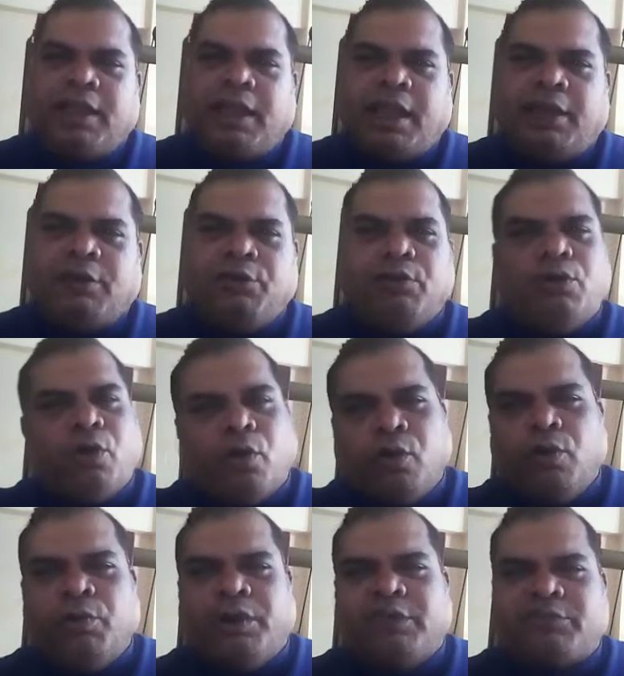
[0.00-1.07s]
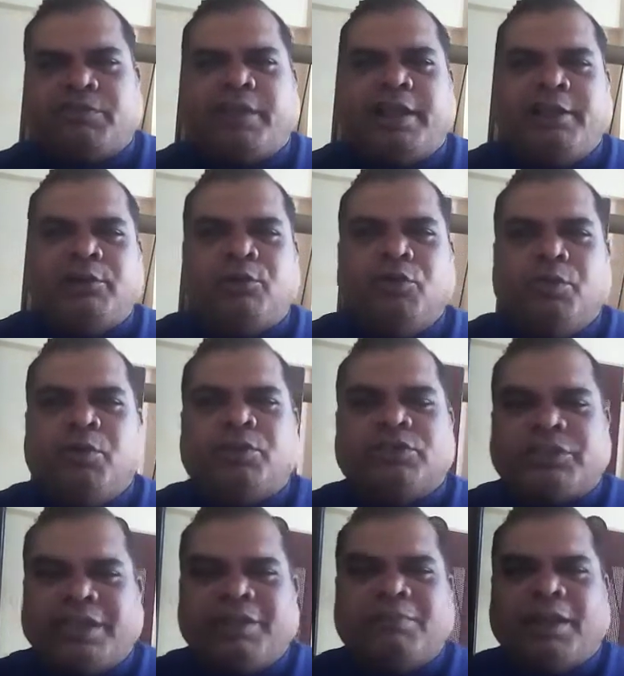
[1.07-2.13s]
And you'll always find 2
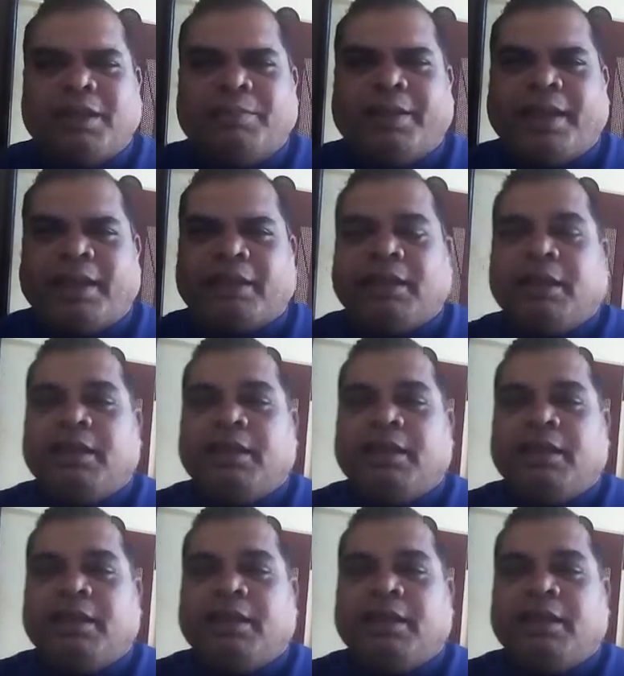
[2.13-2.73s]
books in my bag.